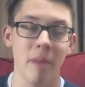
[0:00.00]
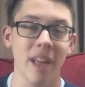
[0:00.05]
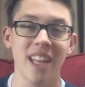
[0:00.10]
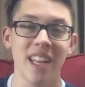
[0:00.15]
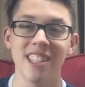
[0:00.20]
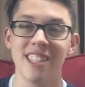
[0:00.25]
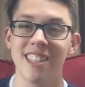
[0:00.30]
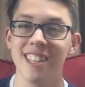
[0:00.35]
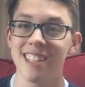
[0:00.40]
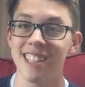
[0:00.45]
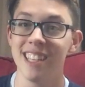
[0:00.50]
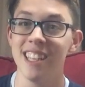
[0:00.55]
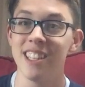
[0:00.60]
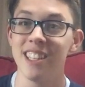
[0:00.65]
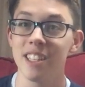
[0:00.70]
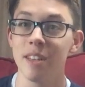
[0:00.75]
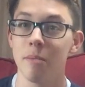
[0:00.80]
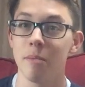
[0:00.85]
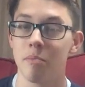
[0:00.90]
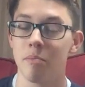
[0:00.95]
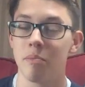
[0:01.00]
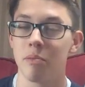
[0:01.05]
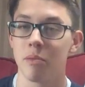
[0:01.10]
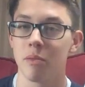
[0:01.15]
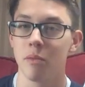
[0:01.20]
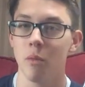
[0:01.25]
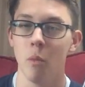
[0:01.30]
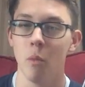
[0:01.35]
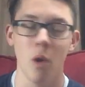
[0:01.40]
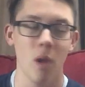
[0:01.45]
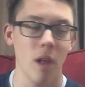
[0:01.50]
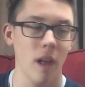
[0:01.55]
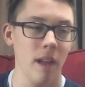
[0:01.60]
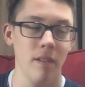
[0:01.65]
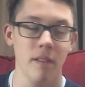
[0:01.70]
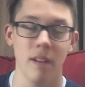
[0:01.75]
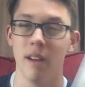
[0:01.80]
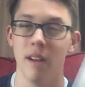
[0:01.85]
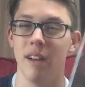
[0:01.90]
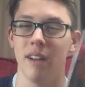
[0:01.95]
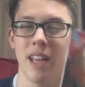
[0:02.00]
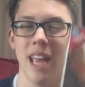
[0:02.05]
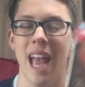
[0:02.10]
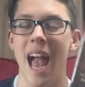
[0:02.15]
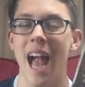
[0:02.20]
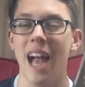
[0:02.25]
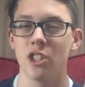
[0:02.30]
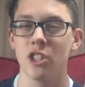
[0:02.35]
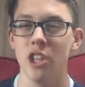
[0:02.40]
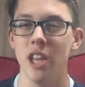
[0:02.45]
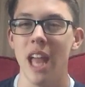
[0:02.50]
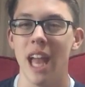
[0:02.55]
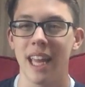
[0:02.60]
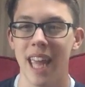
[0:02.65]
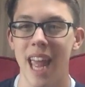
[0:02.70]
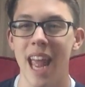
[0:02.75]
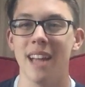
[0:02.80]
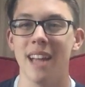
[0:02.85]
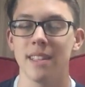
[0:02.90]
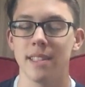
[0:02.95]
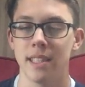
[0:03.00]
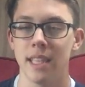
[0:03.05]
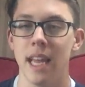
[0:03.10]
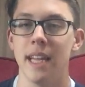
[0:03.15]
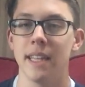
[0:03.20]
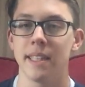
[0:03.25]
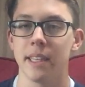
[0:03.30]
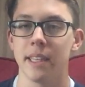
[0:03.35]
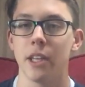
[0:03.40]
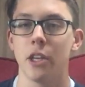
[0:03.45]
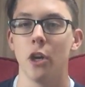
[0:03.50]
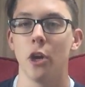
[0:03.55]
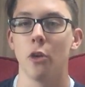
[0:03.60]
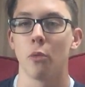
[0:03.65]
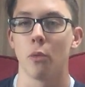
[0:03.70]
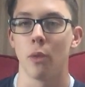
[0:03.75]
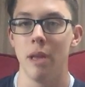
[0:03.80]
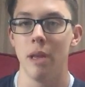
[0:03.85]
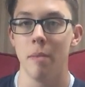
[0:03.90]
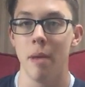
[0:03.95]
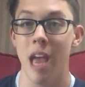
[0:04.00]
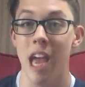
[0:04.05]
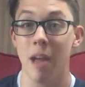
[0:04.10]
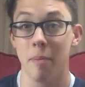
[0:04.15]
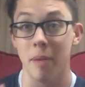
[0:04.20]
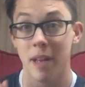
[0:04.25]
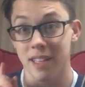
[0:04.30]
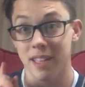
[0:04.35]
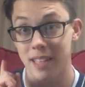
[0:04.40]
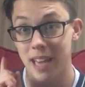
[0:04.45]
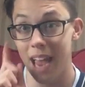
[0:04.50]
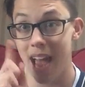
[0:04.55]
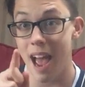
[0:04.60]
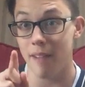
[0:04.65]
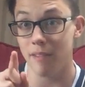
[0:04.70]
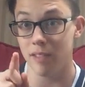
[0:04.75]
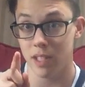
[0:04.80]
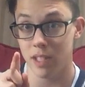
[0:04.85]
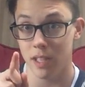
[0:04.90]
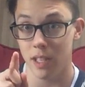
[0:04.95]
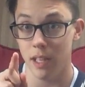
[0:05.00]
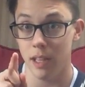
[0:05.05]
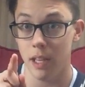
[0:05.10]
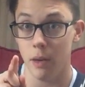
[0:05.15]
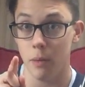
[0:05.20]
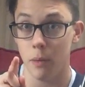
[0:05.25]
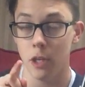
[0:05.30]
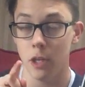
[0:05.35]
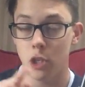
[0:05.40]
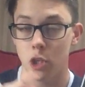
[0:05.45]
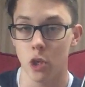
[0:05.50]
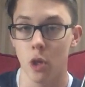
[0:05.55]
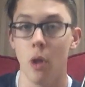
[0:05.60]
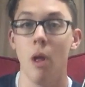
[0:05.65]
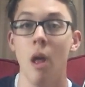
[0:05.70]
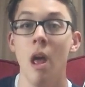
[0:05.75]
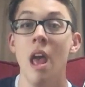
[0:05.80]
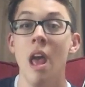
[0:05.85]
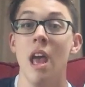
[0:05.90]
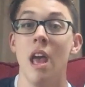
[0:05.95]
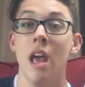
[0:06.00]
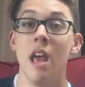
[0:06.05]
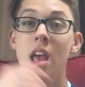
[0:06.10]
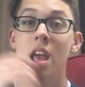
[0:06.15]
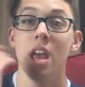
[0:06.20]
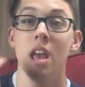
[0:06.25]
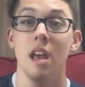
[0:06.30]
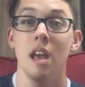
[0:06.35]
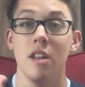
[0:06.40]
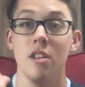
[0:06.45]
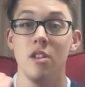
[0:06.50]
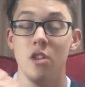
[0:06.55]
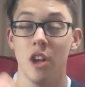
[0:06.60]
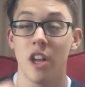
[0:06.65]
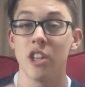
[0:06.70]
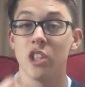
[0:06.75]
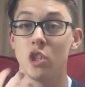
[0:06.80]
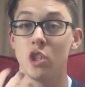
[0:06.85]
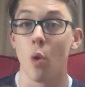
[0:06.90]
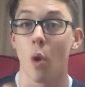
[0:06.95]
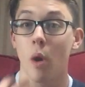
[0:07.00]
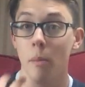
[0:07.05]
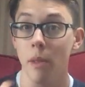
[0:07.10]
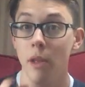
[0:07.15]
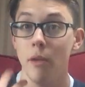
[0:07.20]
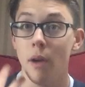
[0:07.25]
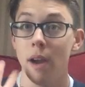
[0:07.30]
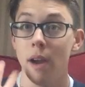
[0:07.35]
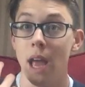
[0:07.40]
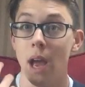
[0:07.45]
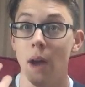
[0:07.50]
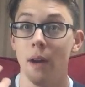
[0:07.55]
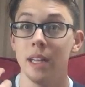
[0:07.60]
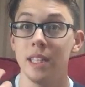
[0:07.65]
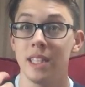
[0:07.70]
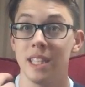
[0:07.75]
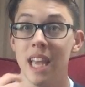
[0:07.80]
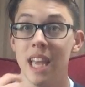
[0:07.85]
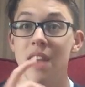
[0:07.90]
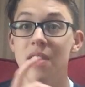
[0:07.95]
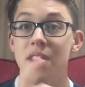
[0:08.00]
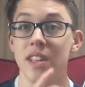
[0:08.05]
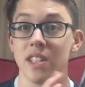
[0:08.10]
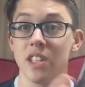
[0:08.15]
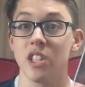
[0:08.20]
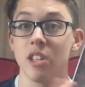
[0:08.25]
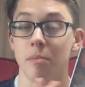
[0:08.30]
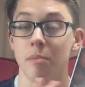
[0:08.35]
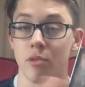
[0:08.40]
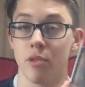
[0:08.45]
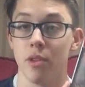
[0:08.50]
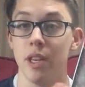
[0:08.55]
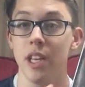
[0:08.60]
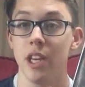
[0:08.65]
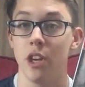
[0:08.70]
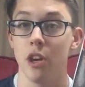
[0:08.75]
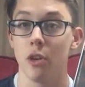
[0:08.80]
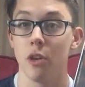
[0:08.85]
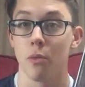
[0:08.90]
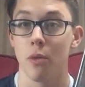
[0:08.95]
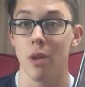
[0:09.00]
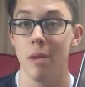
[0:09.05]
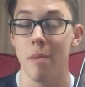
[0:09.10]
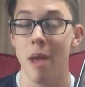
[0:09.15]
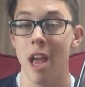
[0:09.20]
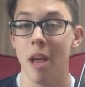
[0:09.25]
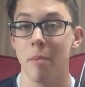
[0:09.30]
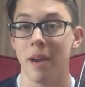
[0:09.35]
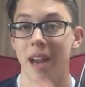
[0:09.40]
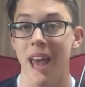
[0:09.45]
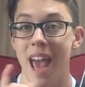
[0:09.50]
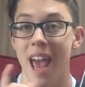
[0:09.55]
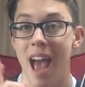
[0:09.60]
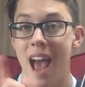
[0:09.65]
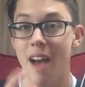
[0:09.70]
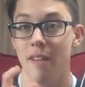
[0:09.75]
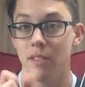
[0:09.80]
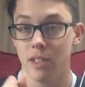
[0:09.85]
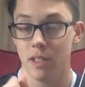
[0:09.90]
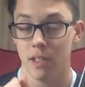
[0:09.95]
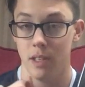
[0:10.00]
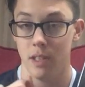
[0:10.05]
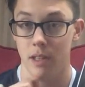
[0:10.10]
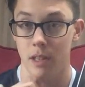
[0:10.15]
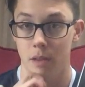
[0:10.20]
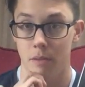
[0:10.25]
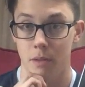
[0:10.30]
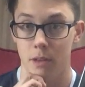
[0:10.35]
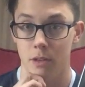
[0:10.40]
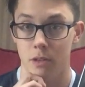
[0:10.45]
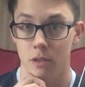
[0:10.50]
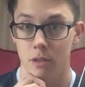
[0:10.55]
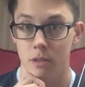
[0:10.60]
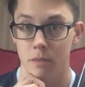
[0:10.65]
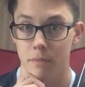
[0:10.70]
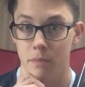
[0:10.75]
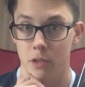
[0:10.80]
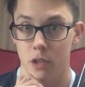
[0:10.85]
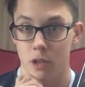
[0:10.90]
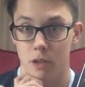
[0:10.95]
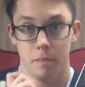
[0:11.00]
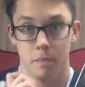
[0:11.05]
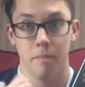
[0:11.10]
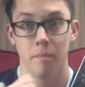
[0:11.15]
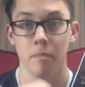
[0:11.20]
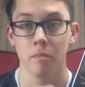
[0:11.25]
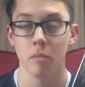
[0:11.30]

Because this is a... Well, okay, actually, I can't say it's a good remake because I haven't seen the original. Because normally right now I'd say this is a pretty good remake, but I haven't seen the original, so...